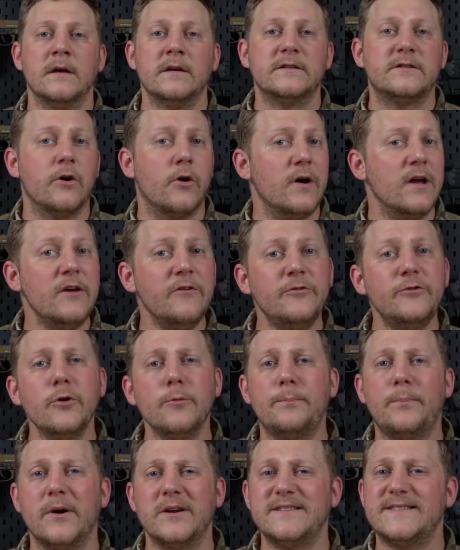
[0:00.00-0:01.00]
So if you
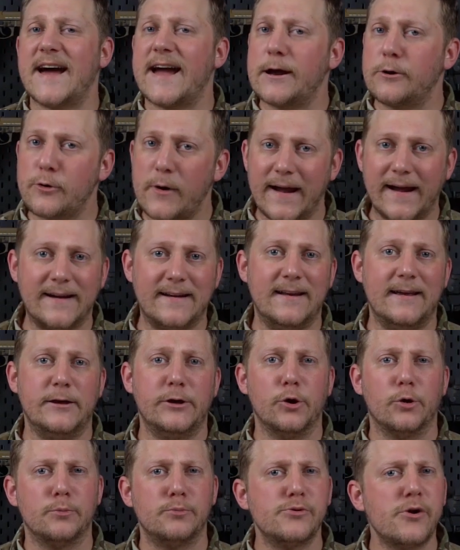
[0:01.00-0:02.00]
put directly
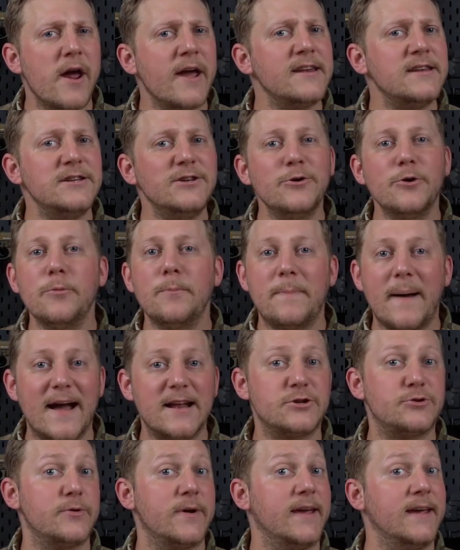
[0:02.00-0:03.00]
your brand new
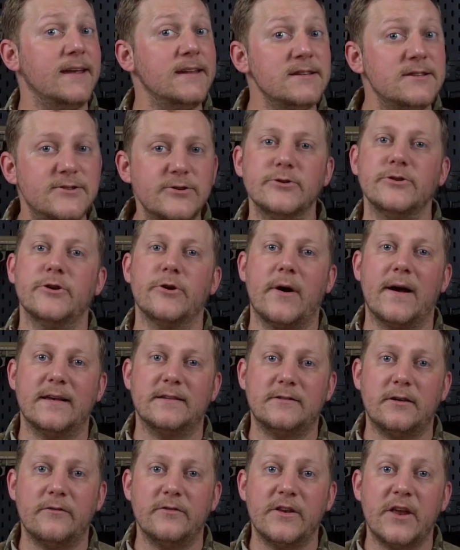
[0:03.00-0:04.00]
battery into your
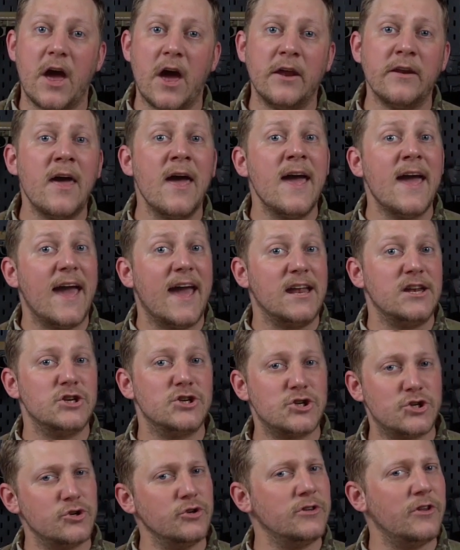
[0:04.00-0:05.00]
airsoft gun and
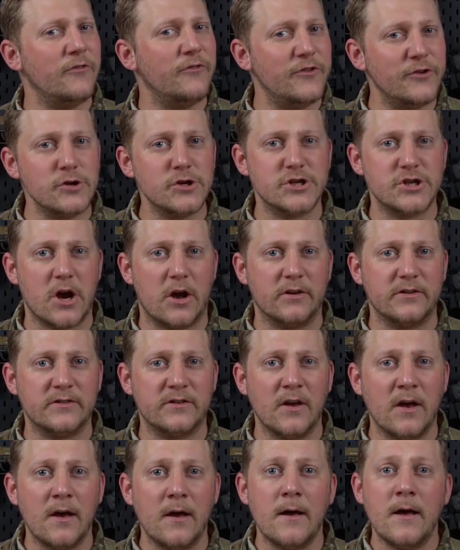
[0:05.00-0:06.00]
shoot a few
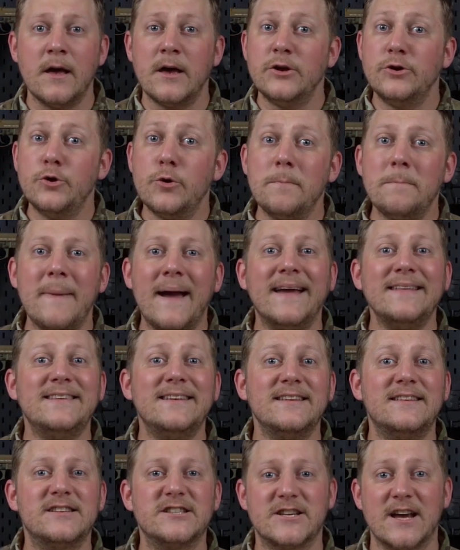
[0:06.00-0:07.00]
shots, you may
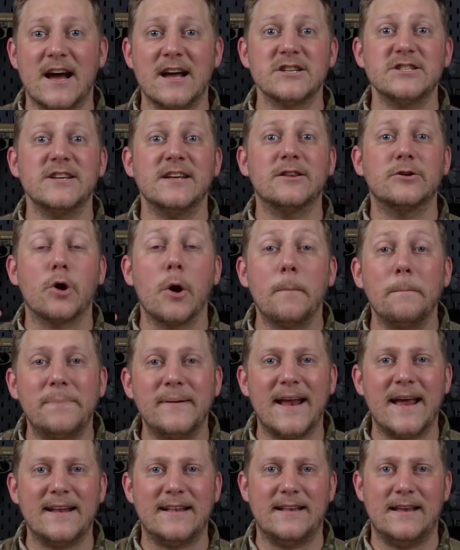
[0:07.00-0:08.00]
discharge it
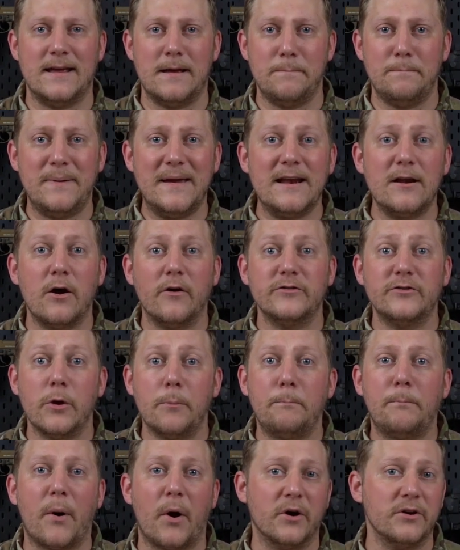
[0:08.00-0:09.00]
completely below
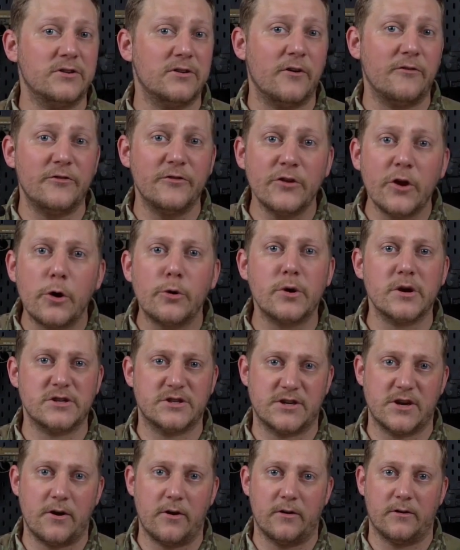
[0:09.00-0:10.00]
the point of no
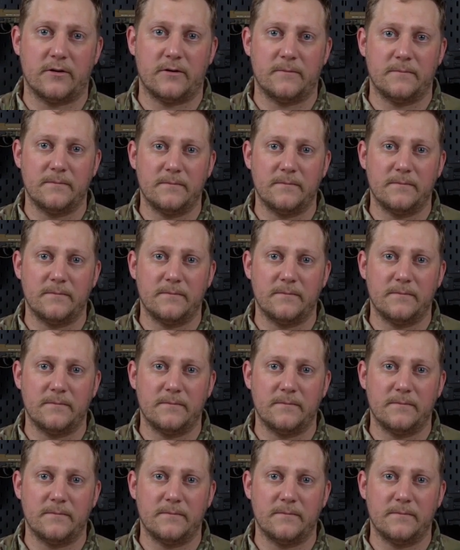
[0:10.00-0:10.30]
return.